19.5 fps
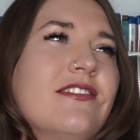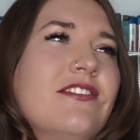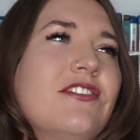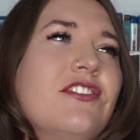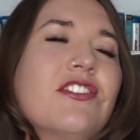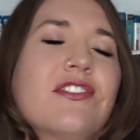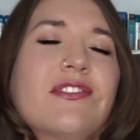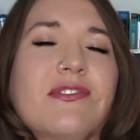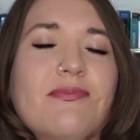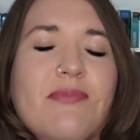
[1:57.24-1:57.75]

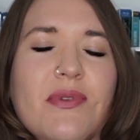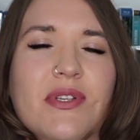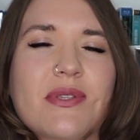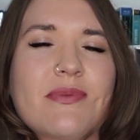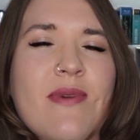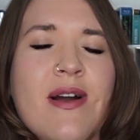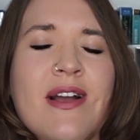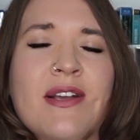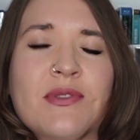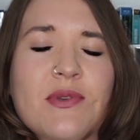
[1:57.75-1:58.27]
just
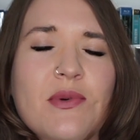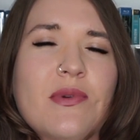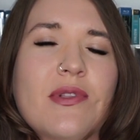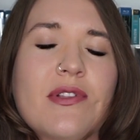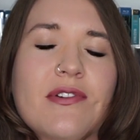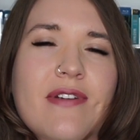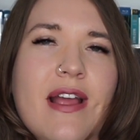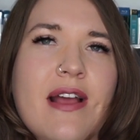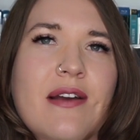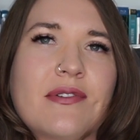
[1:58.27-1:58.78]
Booksmart is all
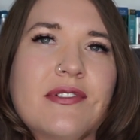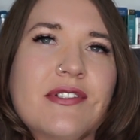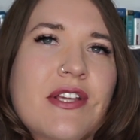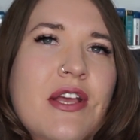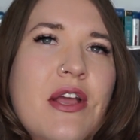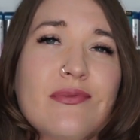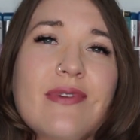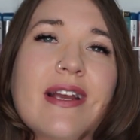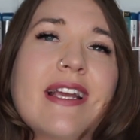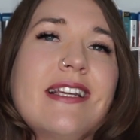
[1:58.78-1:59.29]
around
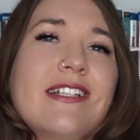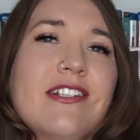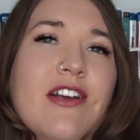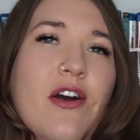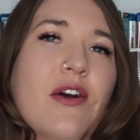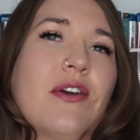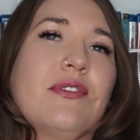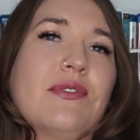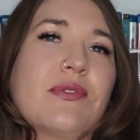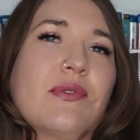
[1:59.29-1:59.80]
great
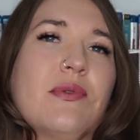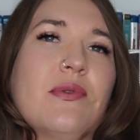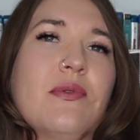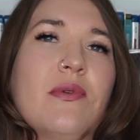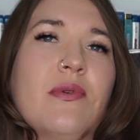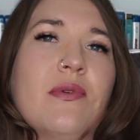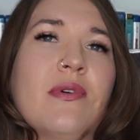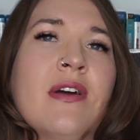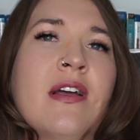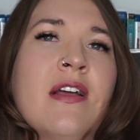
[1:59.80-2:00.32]
high
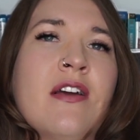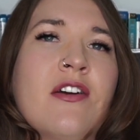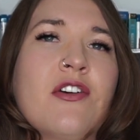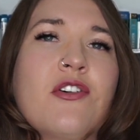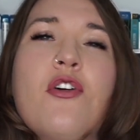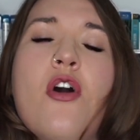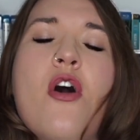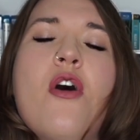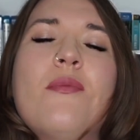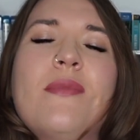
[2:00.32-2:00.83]
school
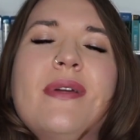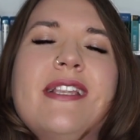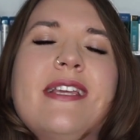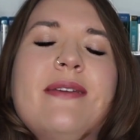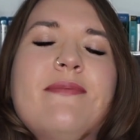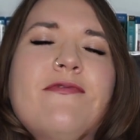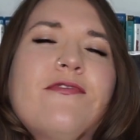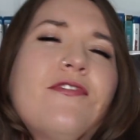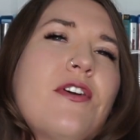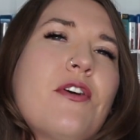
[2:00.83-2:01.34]

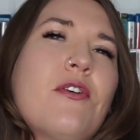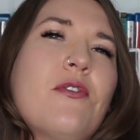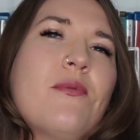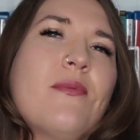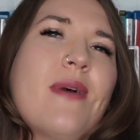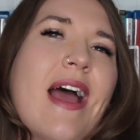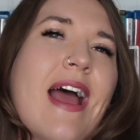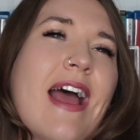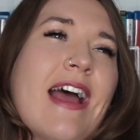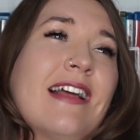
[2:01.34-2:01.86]
comedy
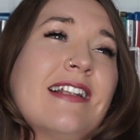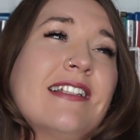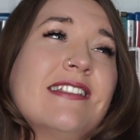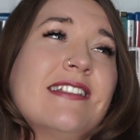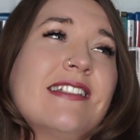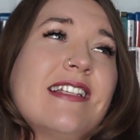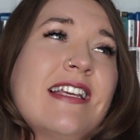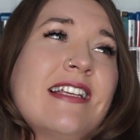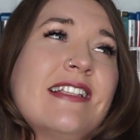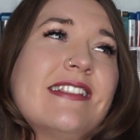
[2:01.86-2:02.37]
film,
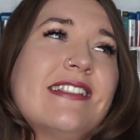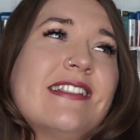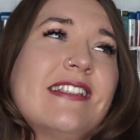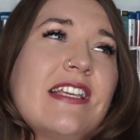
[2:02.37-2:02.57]
and it's